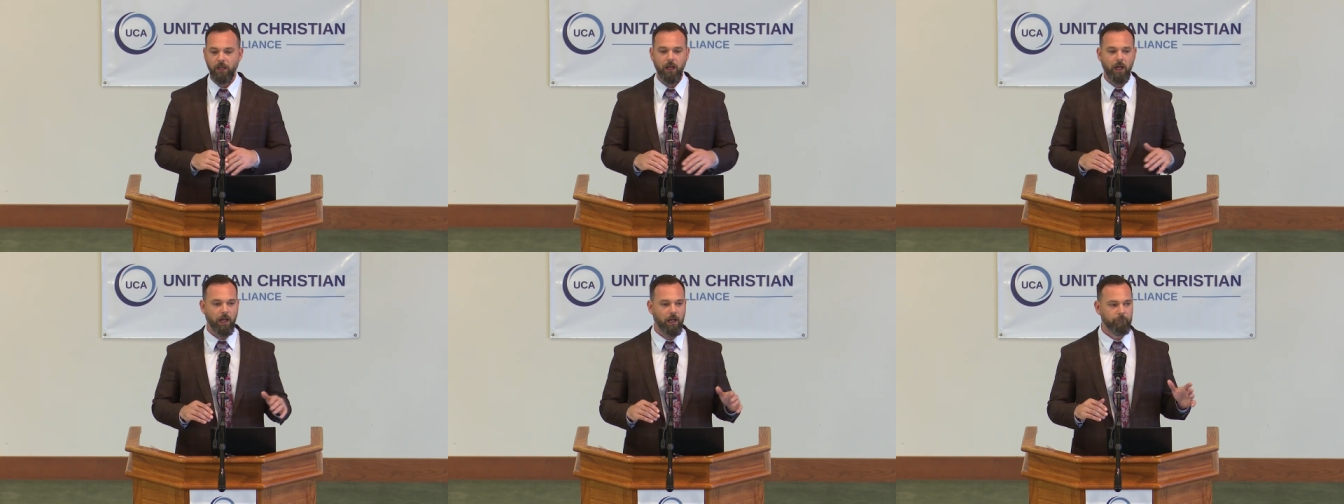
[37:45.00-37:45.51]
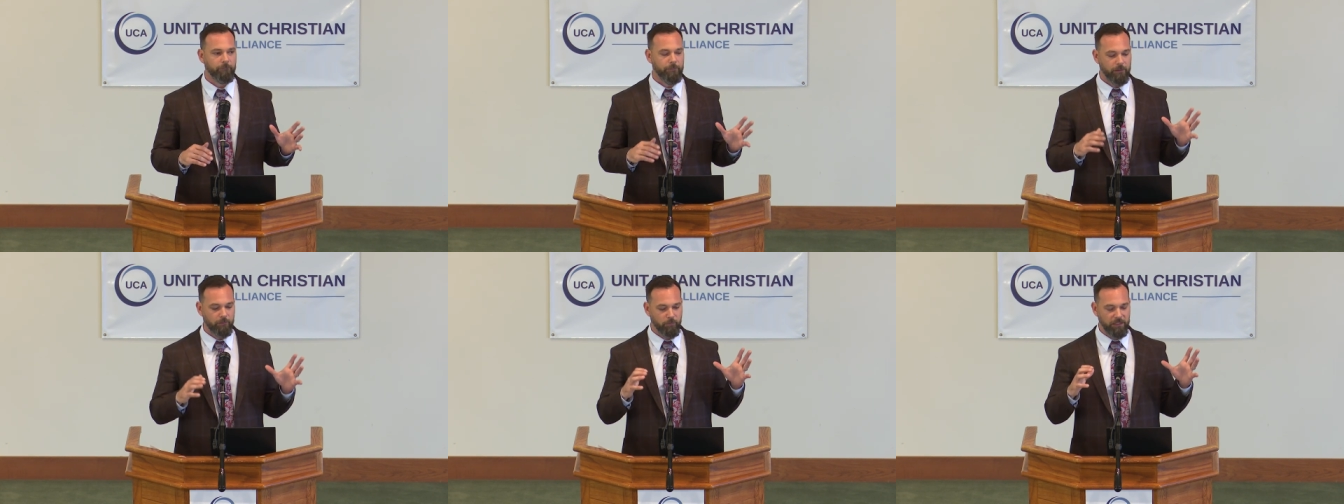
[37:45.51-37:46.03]
um,
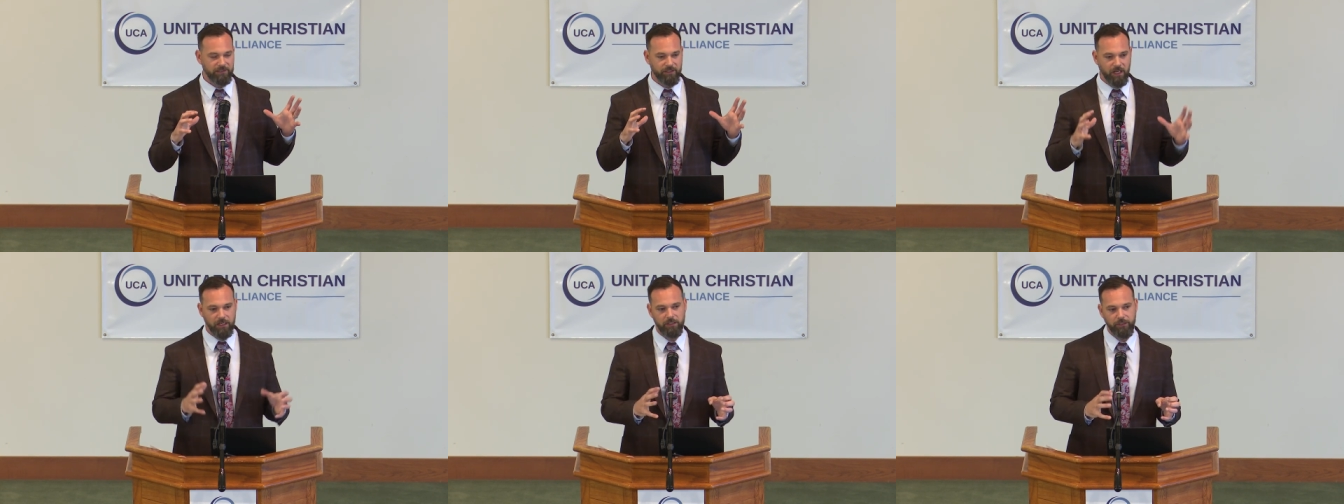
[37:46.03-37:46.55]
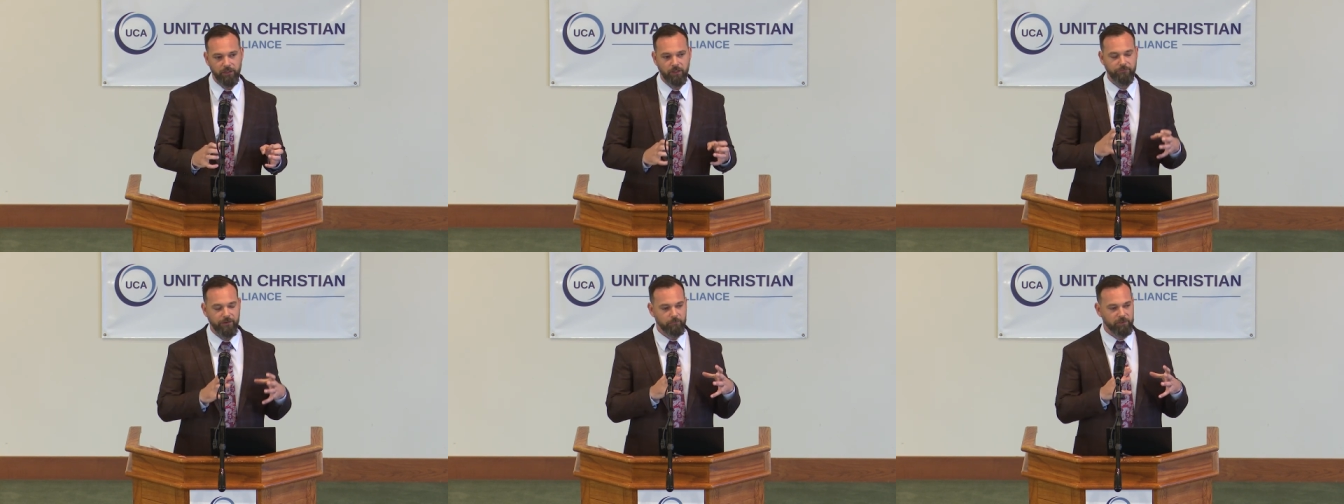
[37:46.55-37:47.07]
but it's not clear
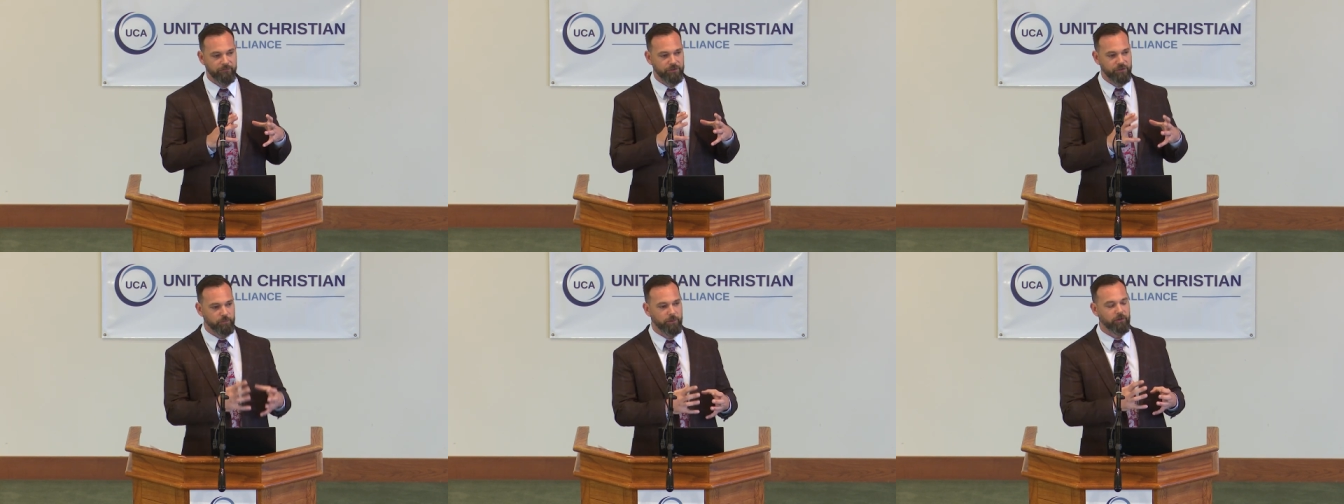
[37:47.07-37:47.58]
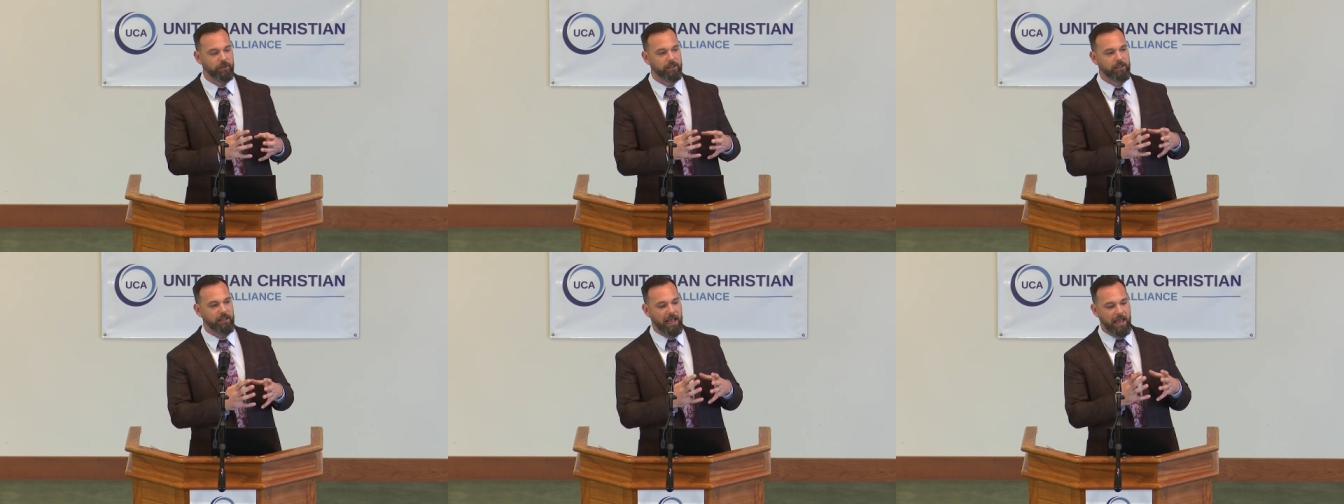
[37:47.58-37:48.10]
if they believe the
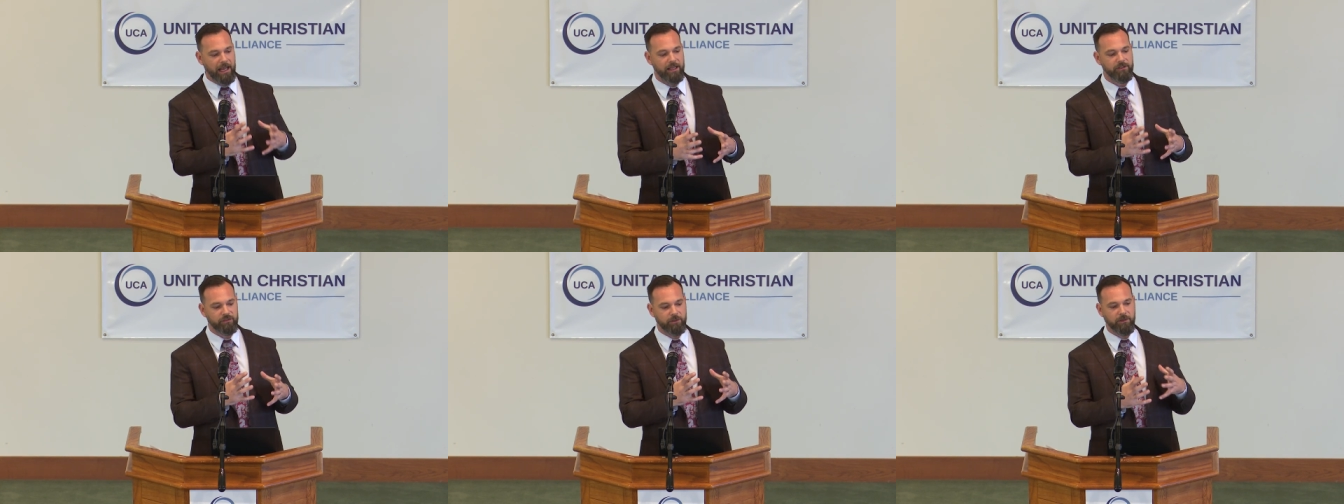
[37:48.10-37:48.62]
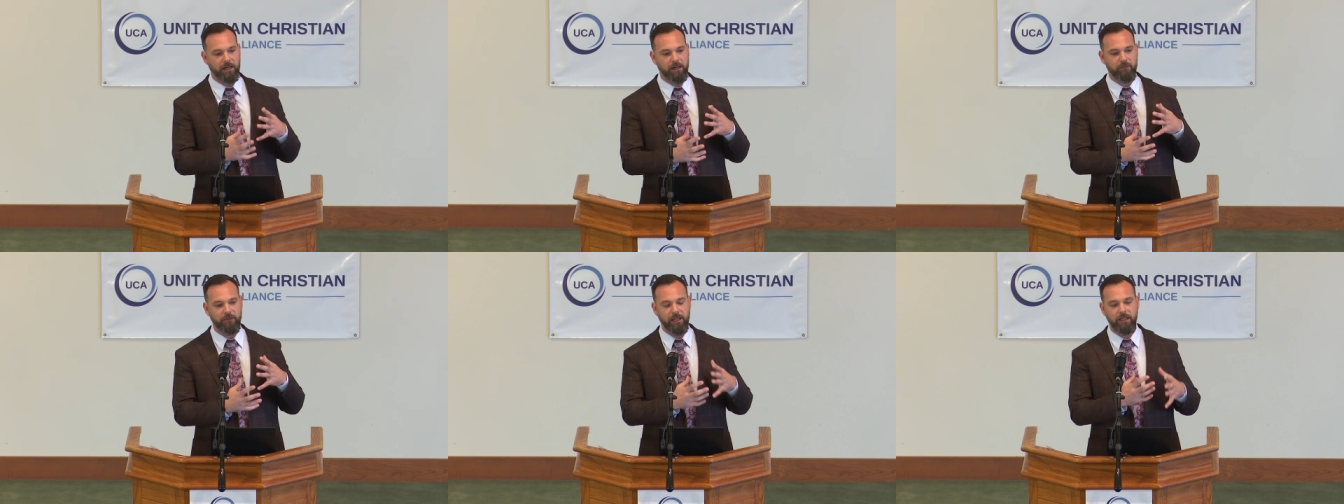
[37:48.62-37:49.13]
Spirit has some
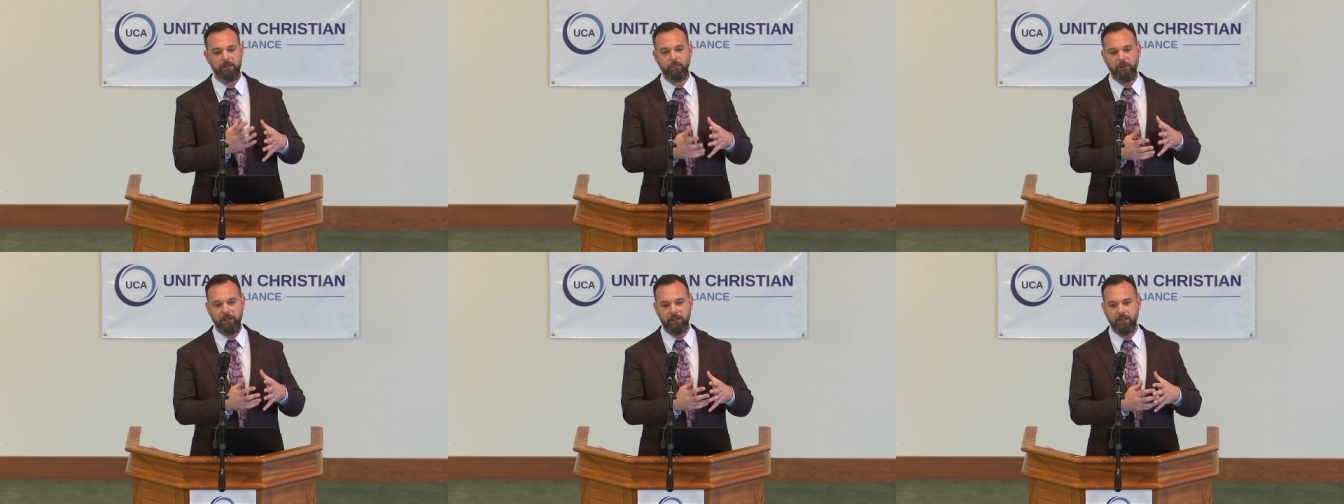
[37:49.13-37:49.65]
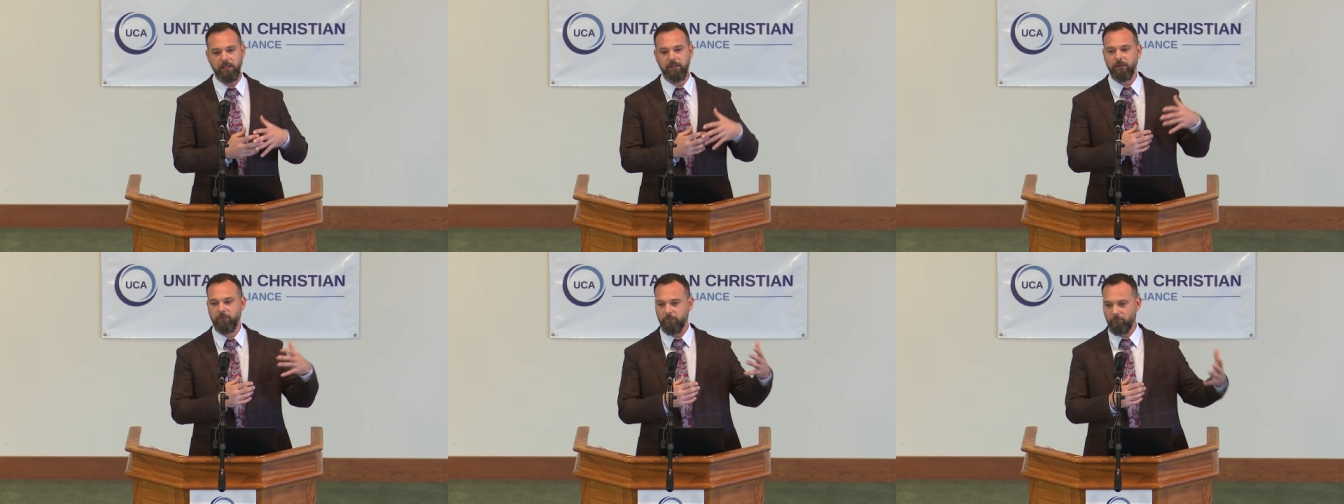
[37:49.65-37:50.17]
kind of
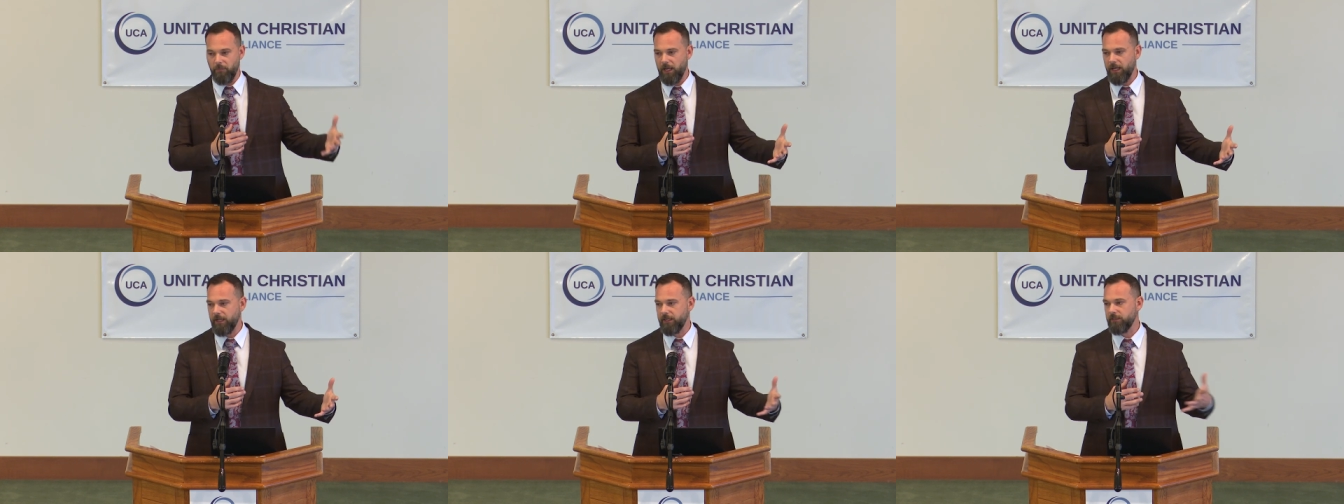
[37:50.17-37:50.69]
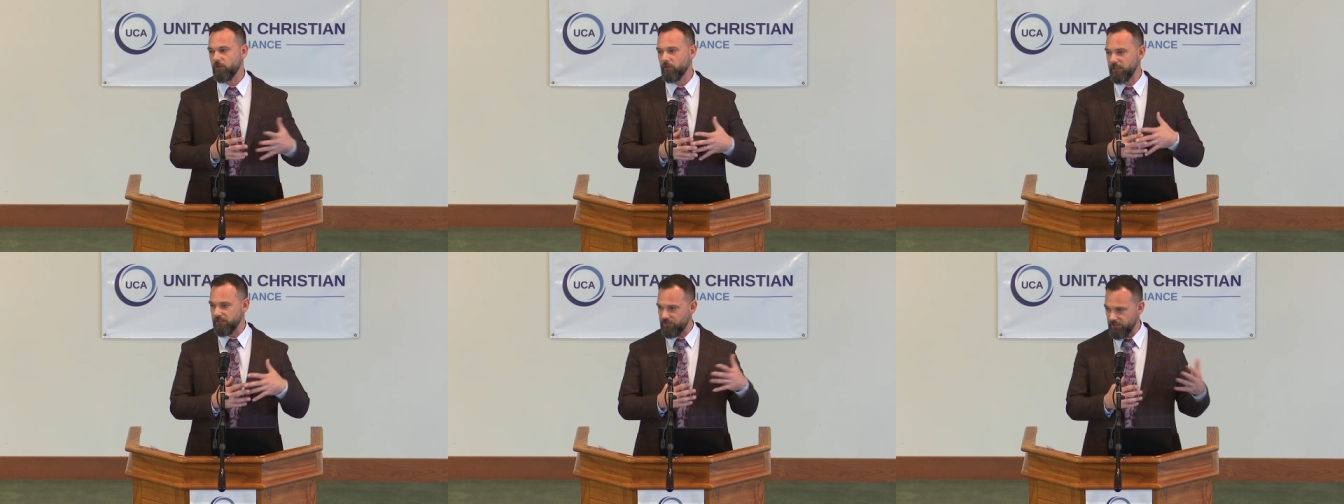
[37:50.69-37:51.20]
independent mind
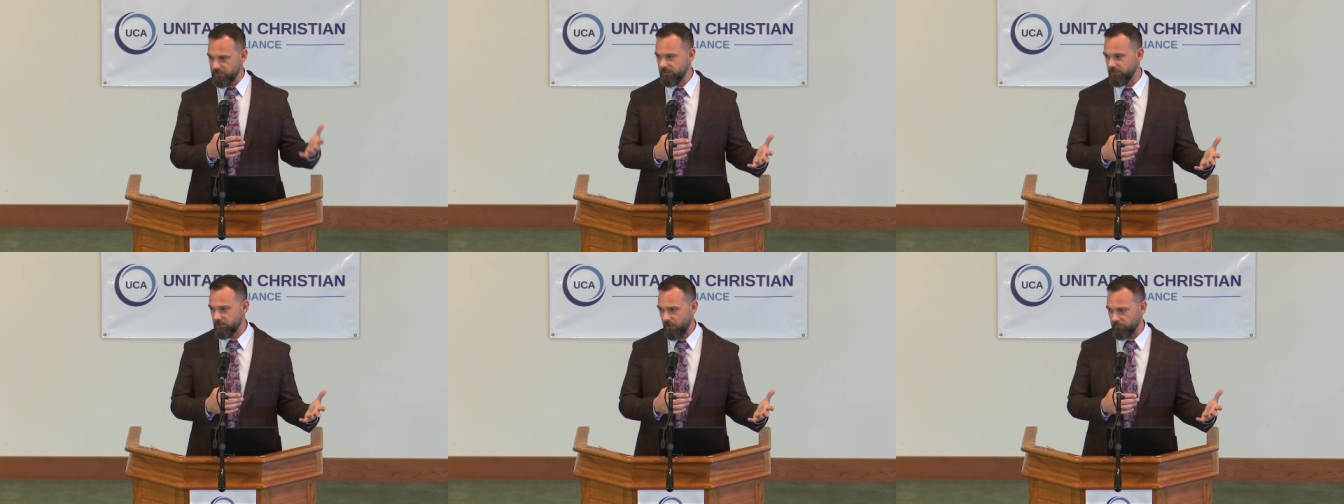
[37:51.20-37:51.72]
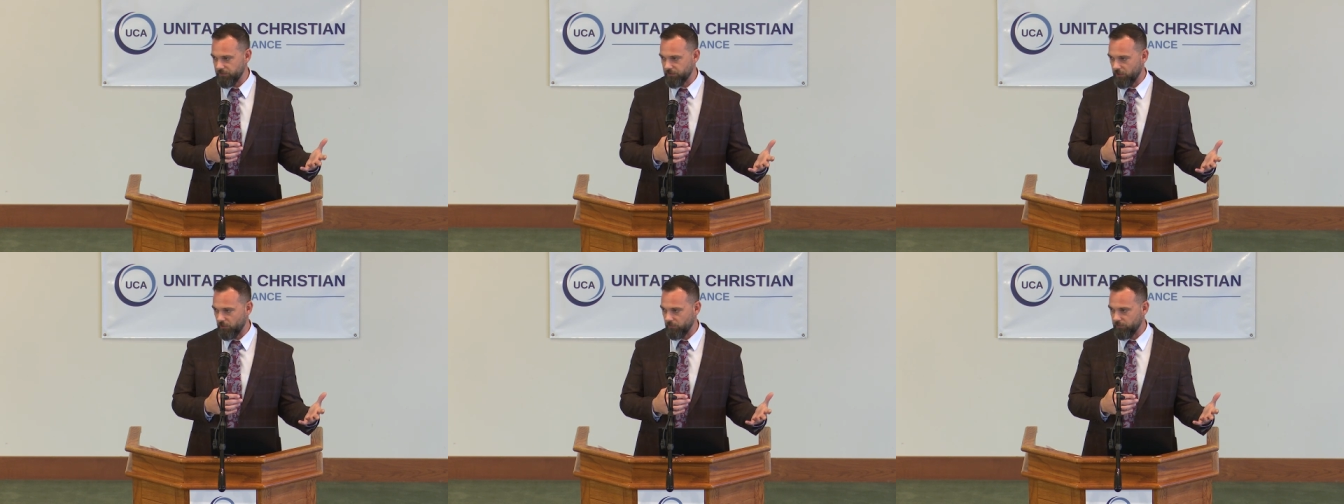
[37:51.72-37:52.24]
or existence of its
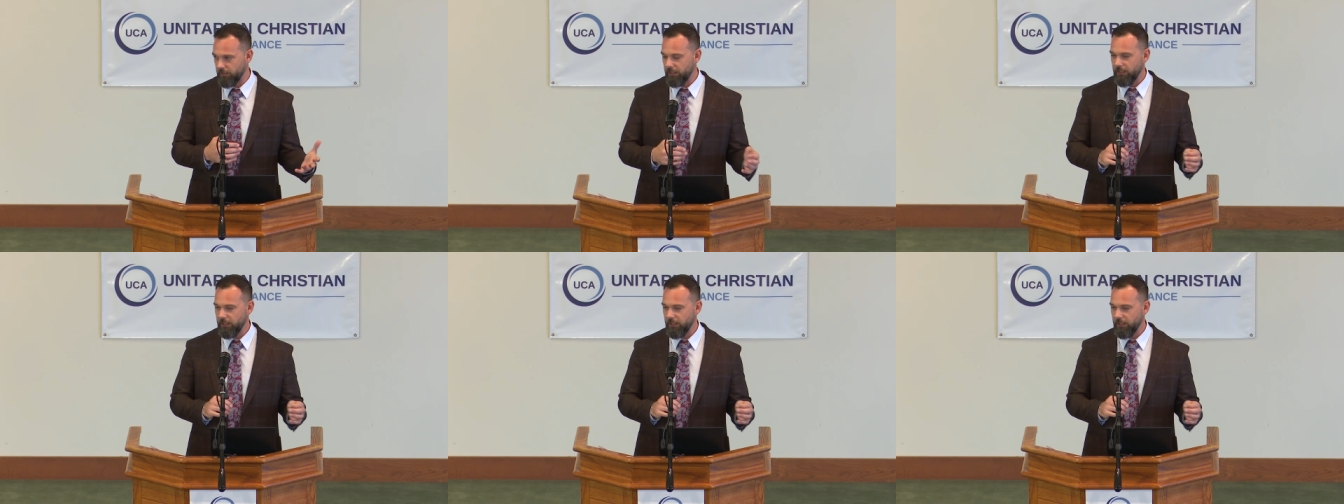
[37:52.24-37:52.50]
own.